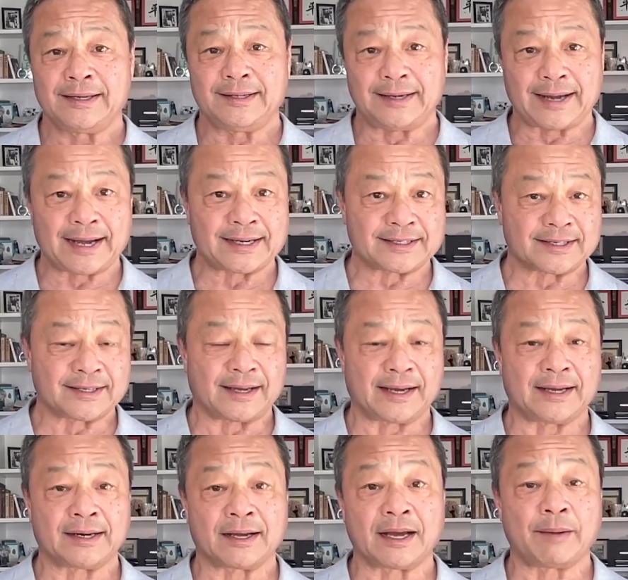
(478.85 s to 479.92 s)
NASA
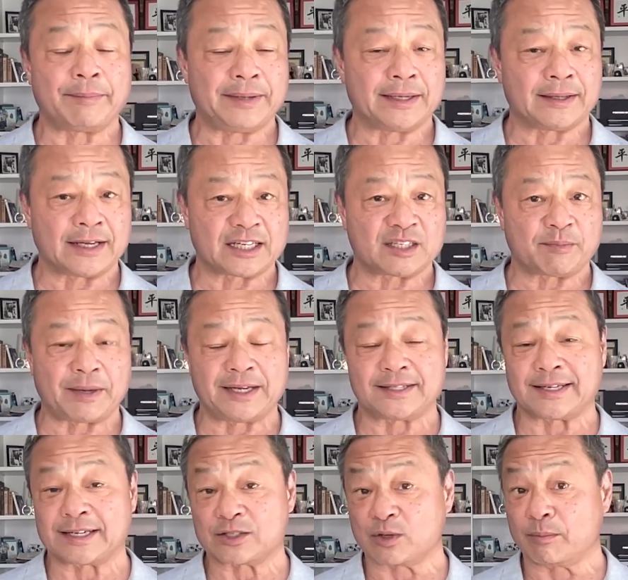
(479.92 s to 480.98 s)
and a company like
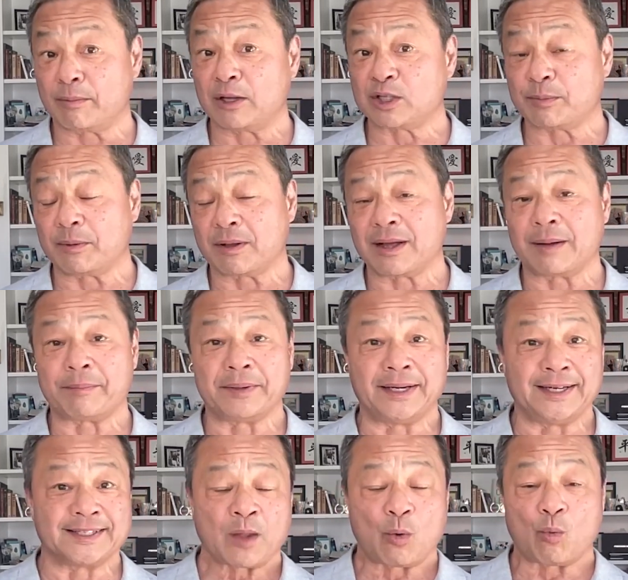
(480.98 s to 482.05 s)
SpaceX or multiple
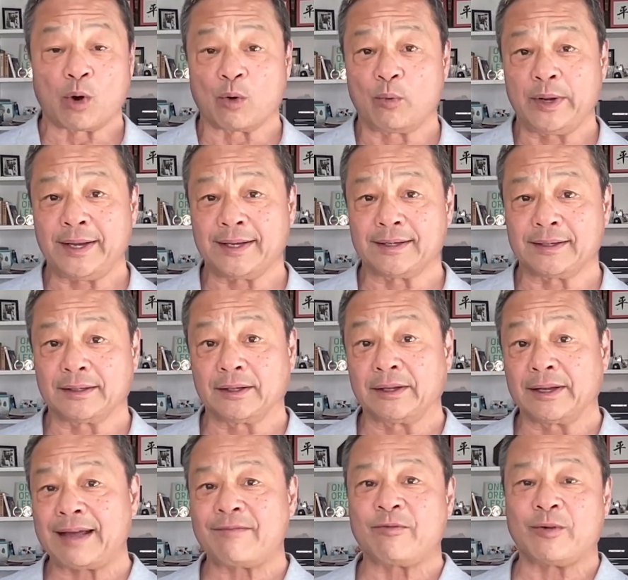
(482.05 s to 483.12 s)
companies where we can
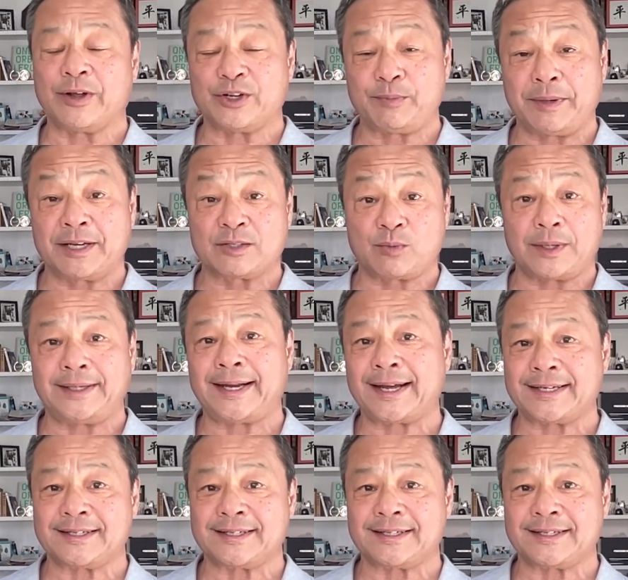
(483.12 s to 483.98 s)
leverage because what NASA